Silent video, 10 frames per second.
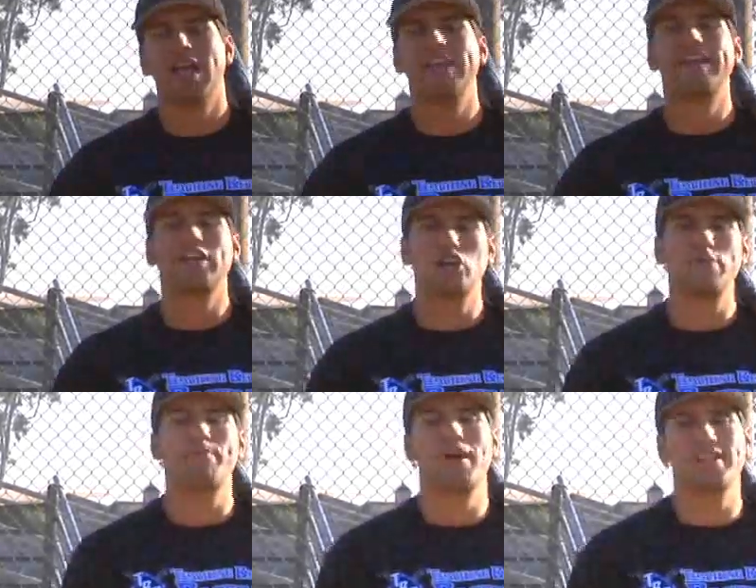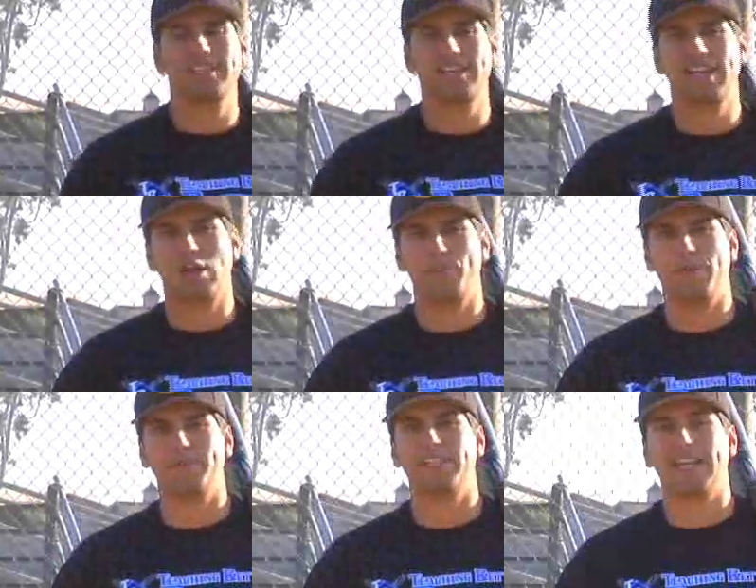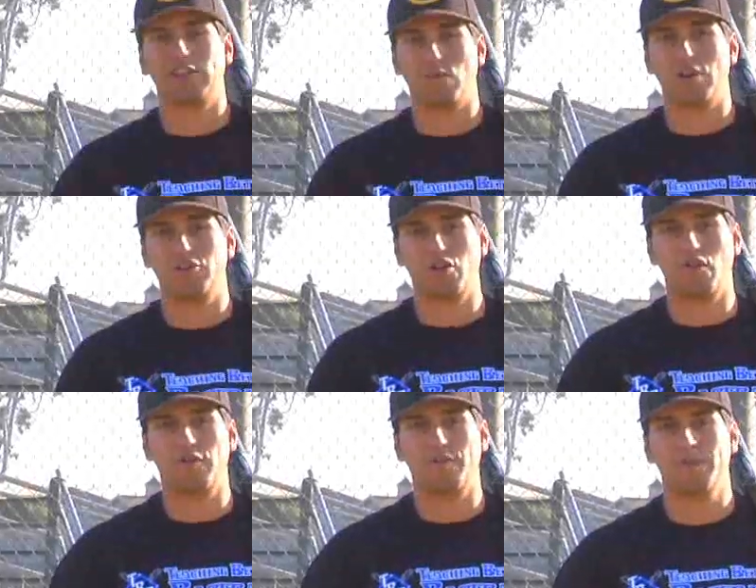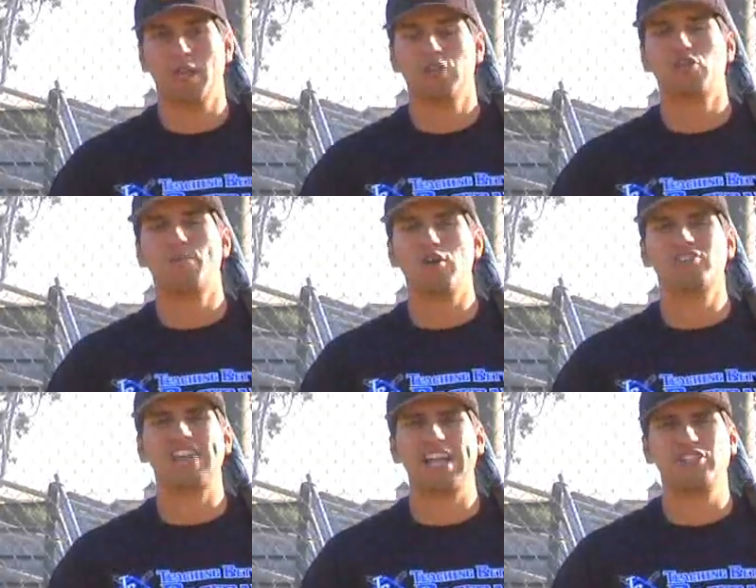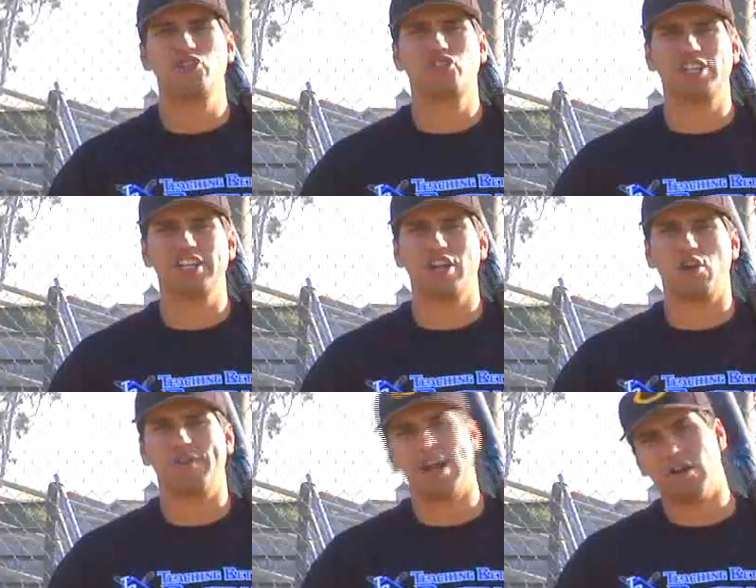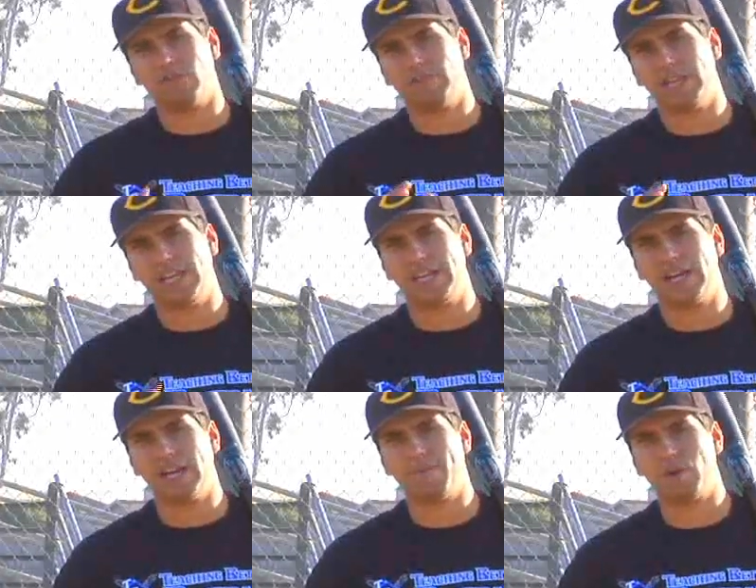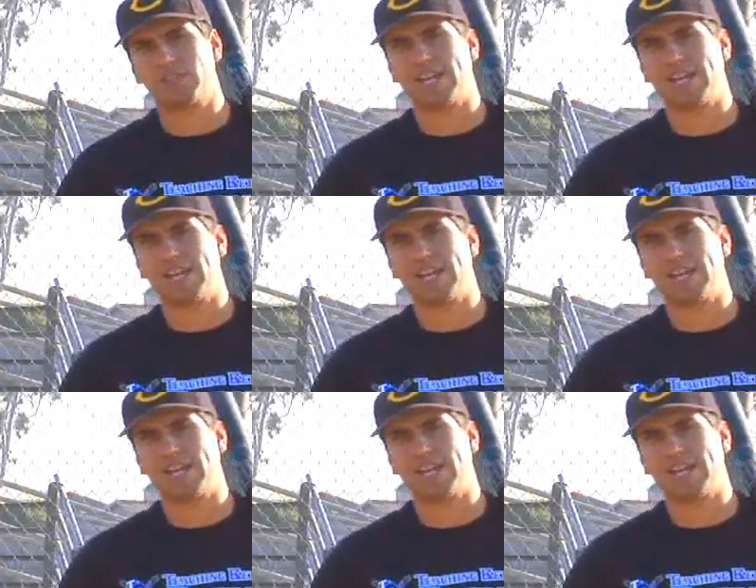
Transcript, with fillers: and that a good bunt is going to help them to get the runners over. So both sides usually know. Now, in uh, most